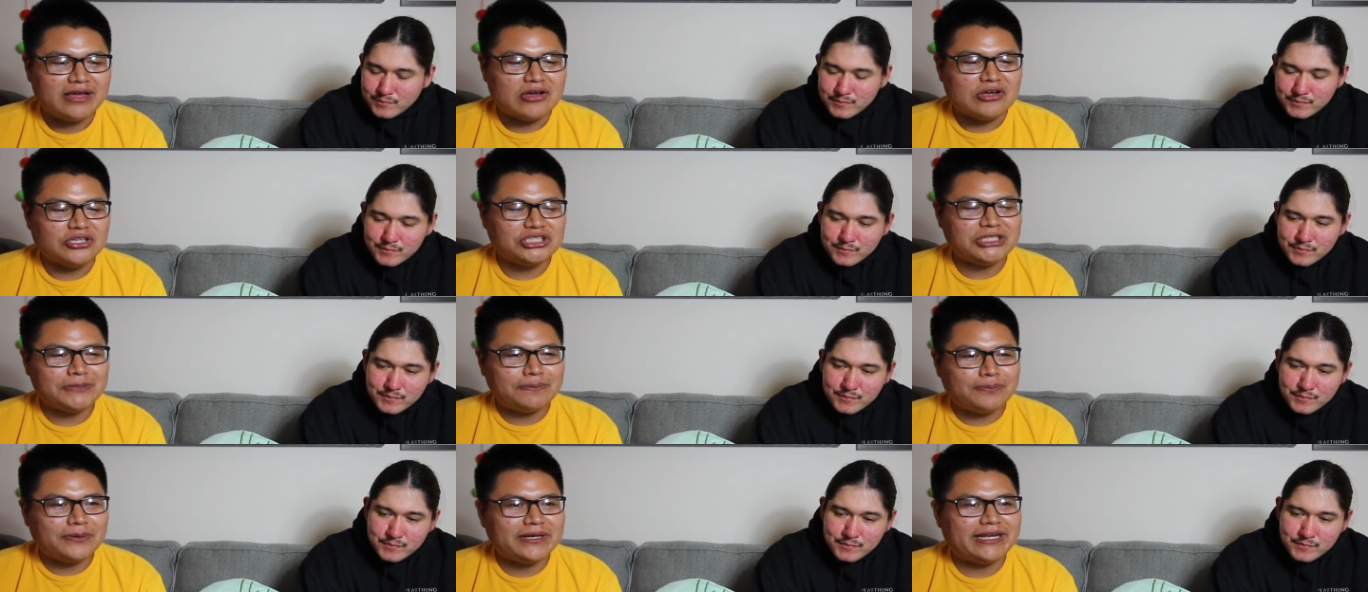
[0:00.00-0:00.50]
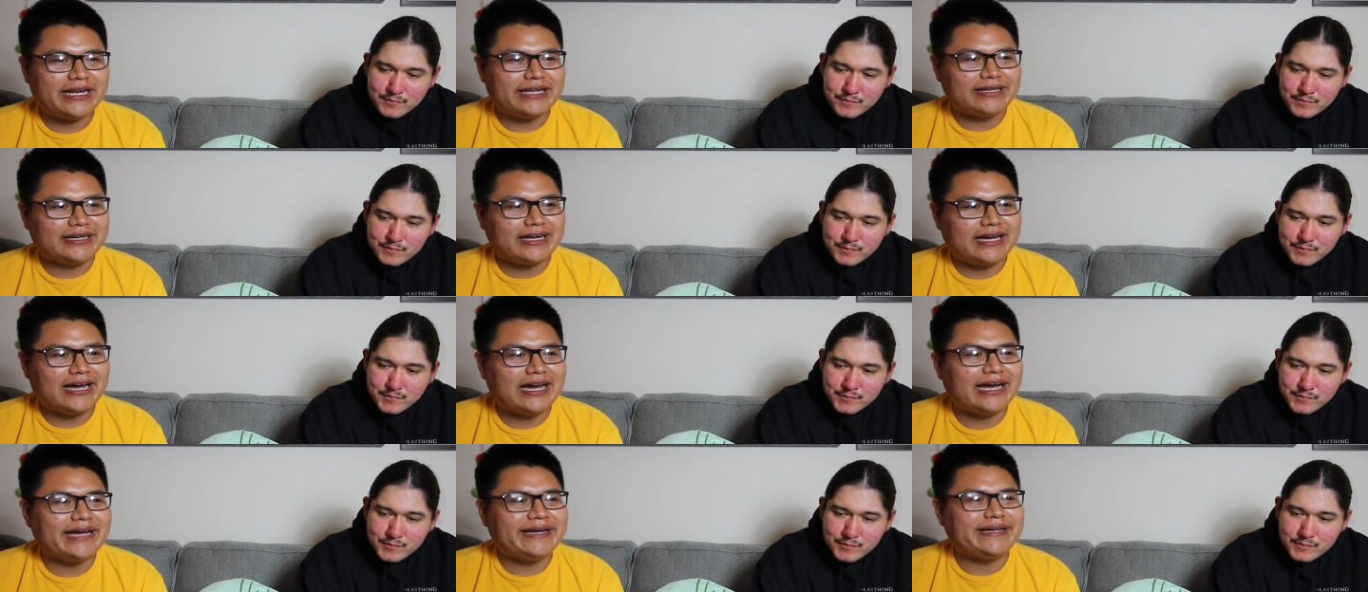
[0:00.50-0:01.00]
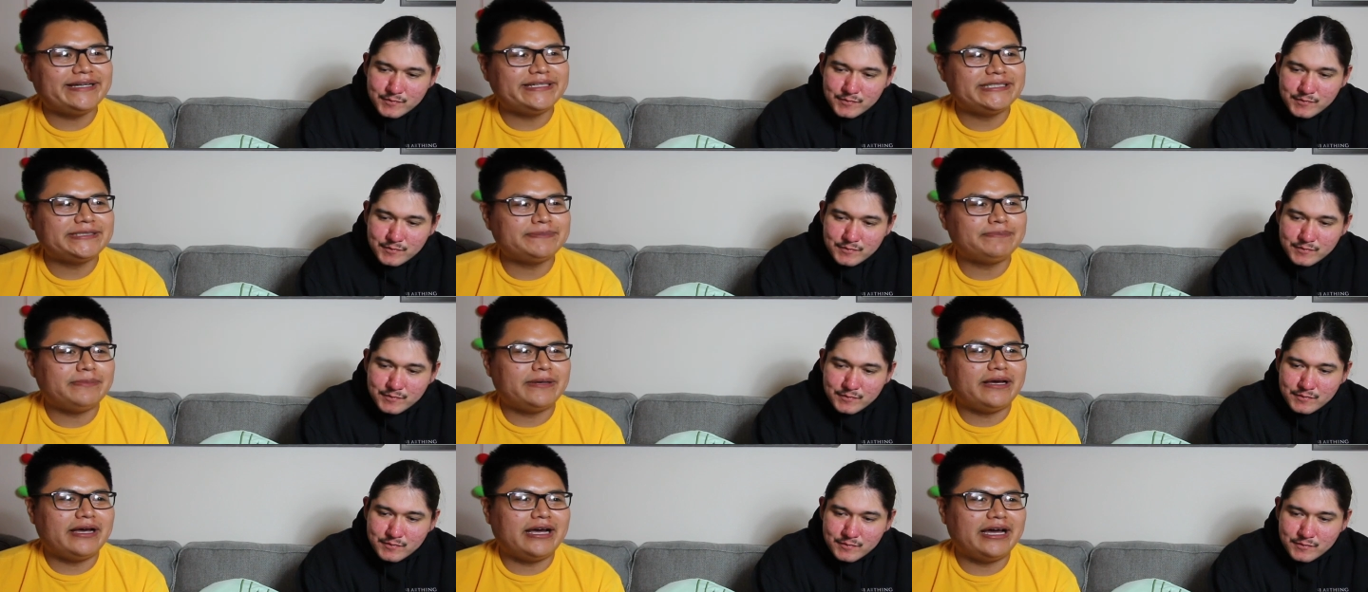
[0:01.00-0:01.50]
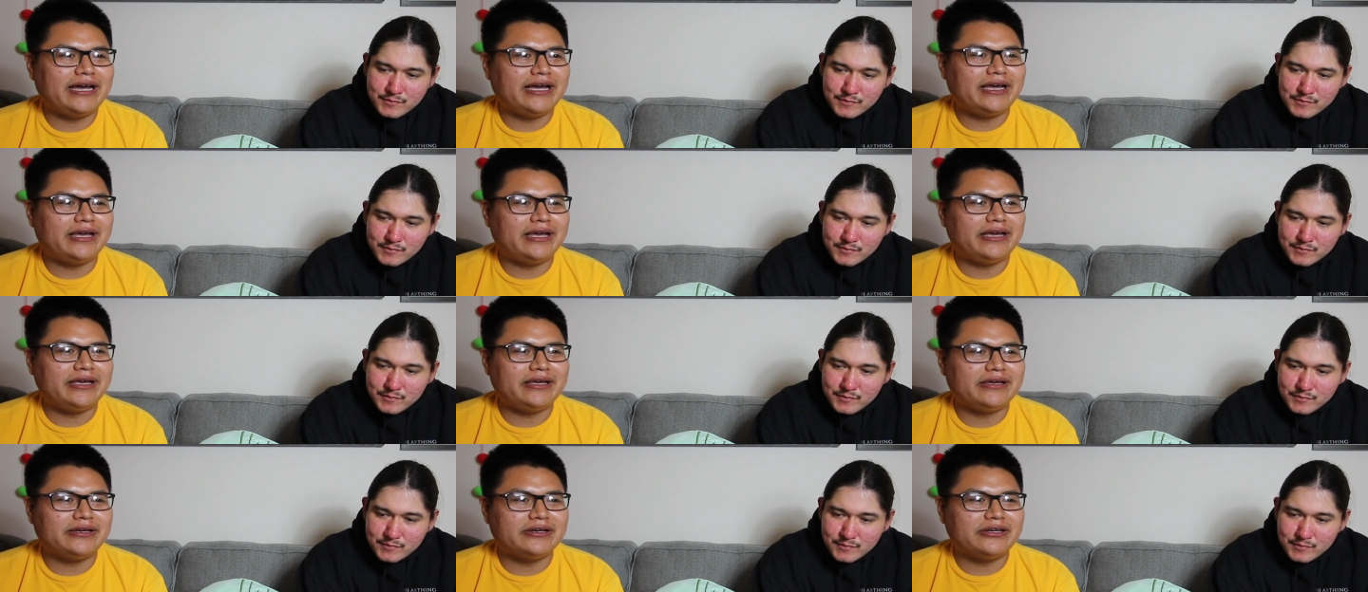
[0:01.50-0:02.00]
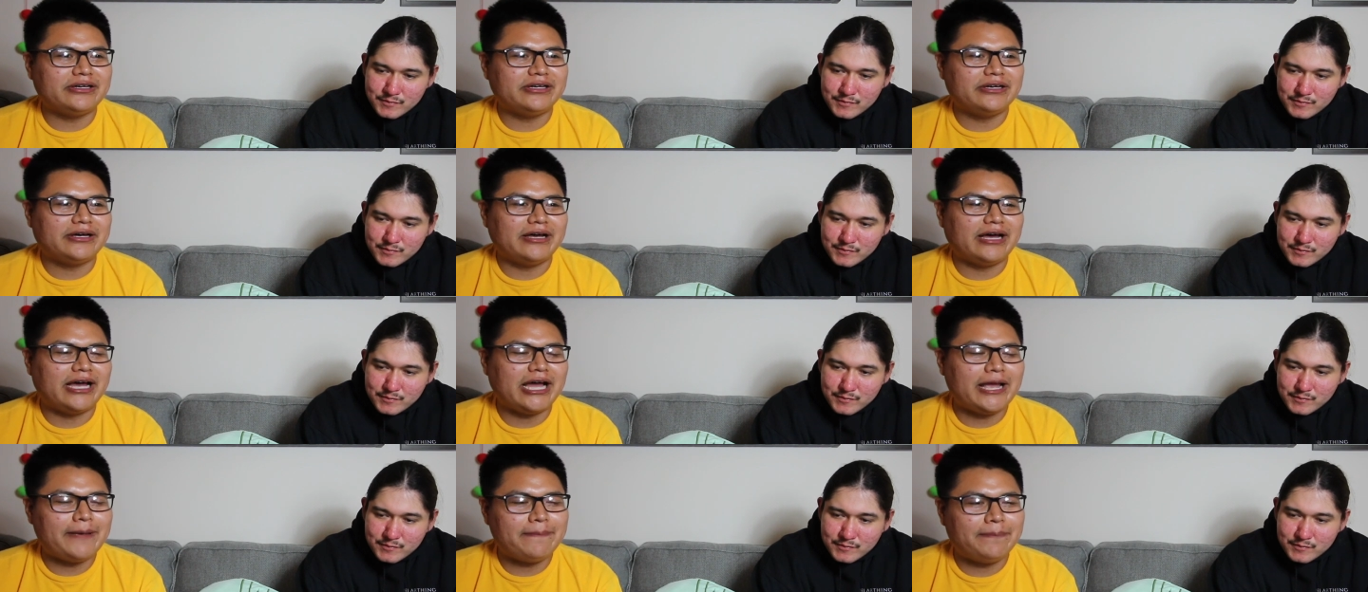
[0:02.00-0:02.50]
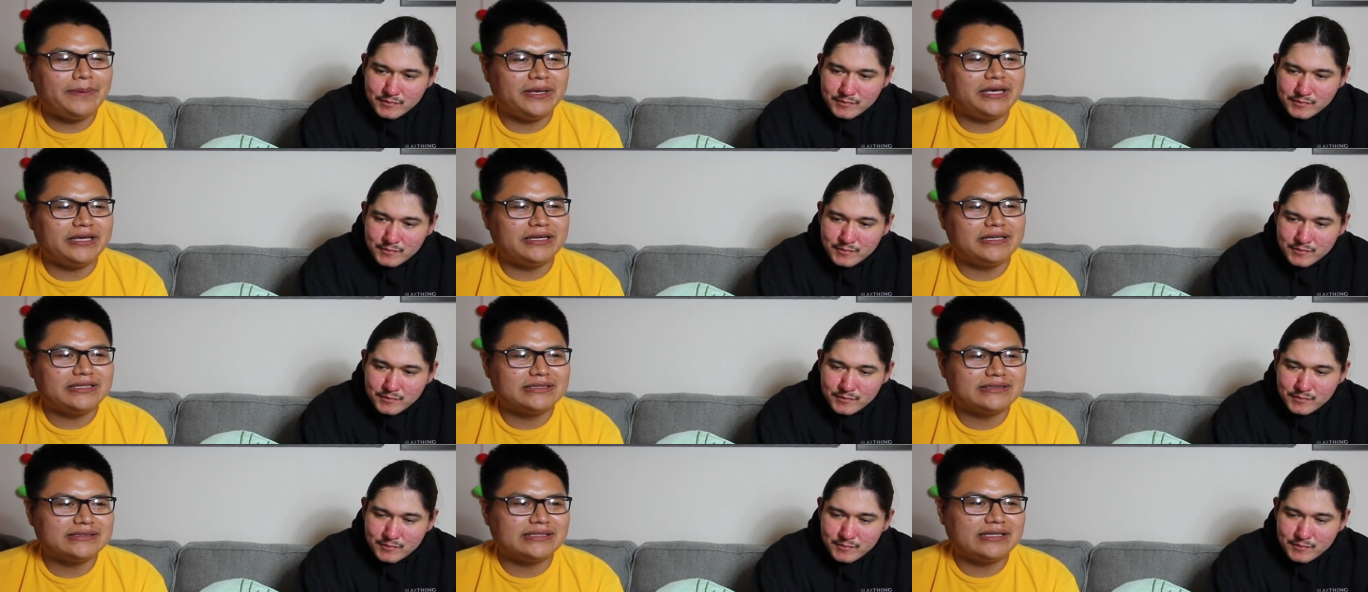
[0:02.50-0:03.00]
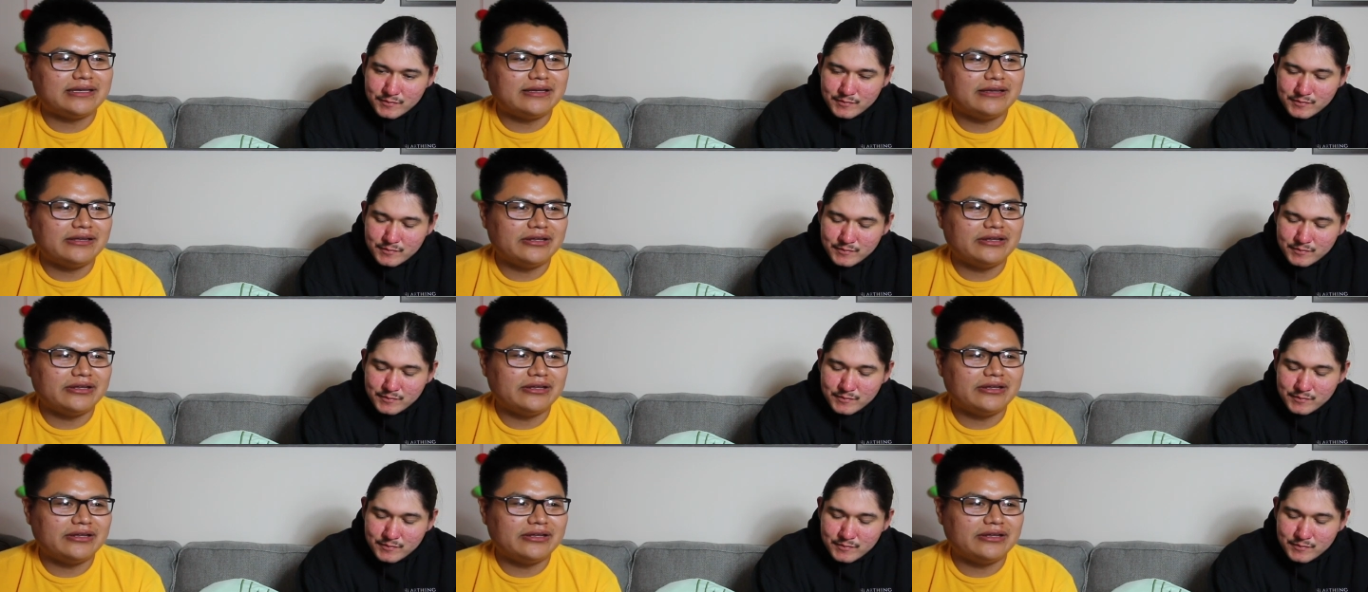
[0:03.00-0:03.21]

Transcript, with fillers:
Speaker 1: She played at a high high uh, high pace,